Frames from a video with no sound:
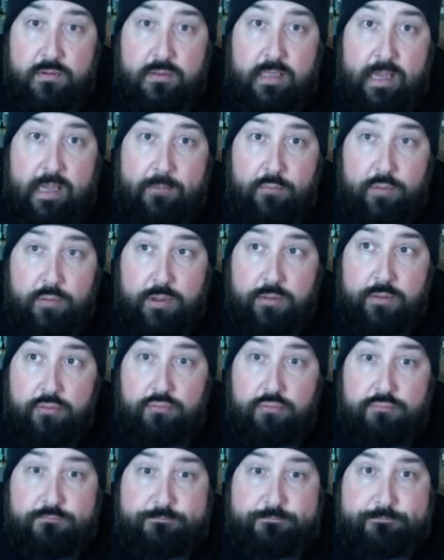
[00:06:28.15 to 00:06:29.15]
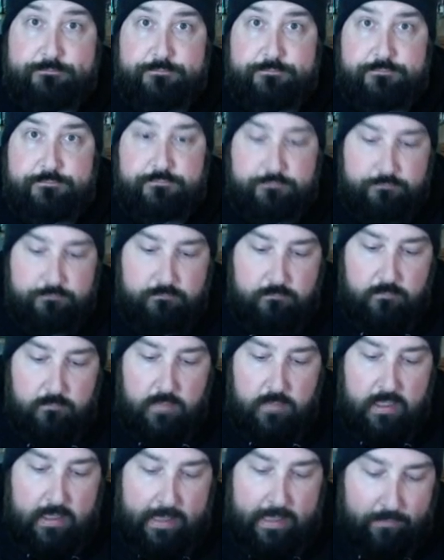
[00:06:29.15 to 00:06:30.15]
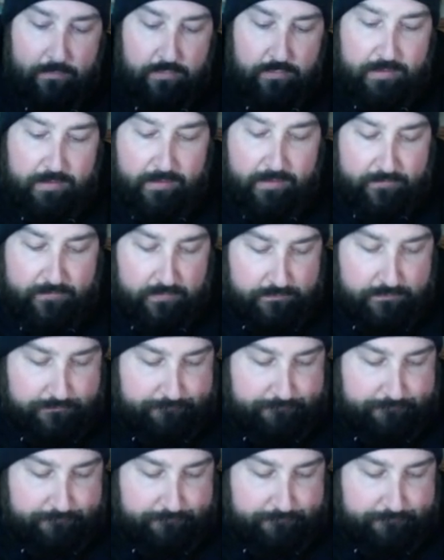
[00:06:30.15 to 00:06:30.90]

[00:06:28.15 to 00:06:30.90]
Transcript: cavalry group out on the battlefield.